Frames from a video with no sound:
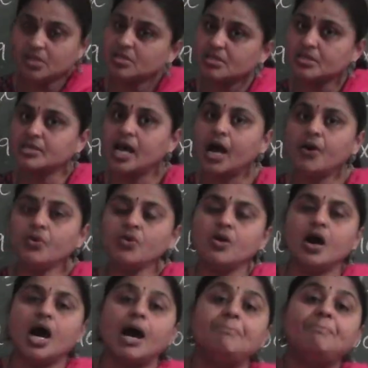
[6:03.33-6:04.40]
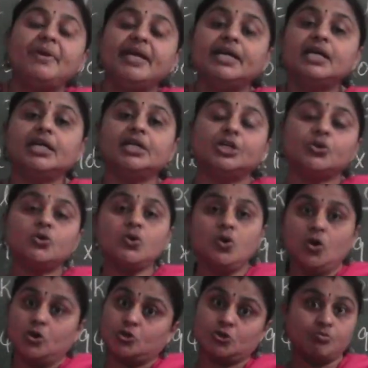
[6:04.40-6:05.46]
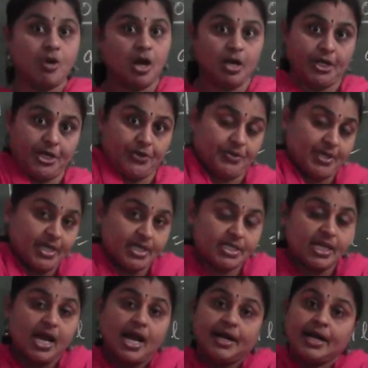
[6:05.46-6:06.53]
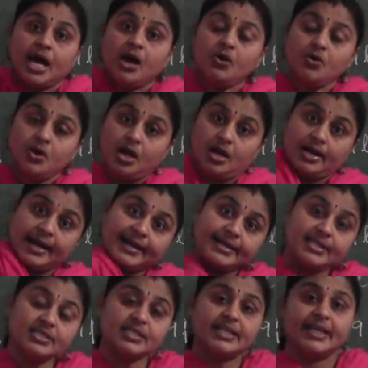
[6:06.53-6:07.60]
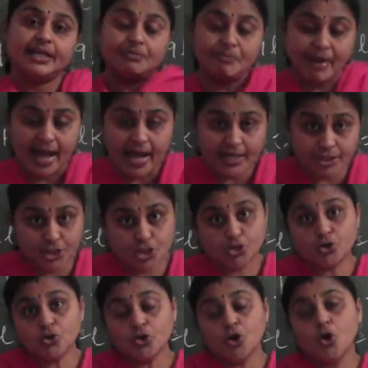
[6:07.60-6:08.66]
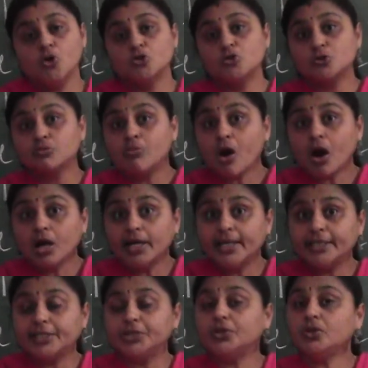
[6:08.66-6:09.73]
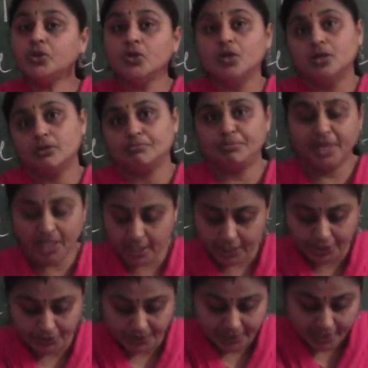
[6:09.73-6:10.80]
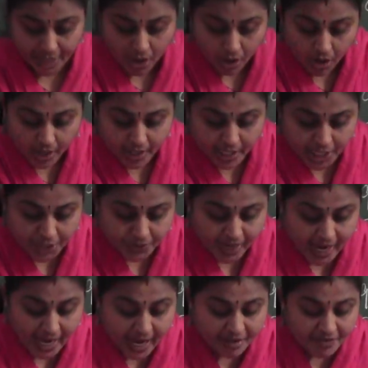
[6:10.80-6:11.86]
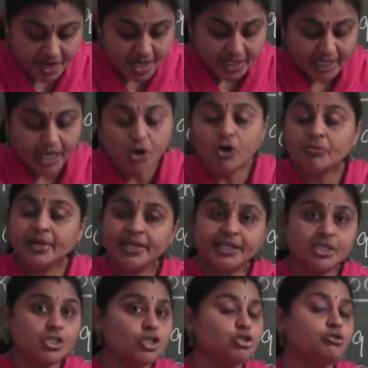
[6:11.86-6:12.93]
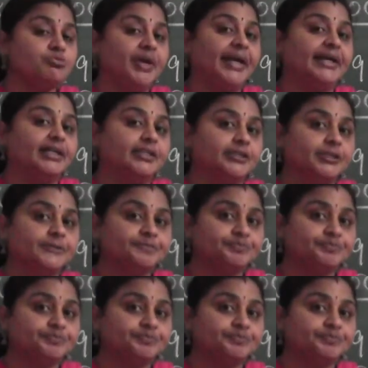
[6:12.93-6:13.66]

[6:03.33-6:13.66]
this is how a bigger to smaller units. Now let us get back to smaller to bigger unit. Already you have kilometers to meters.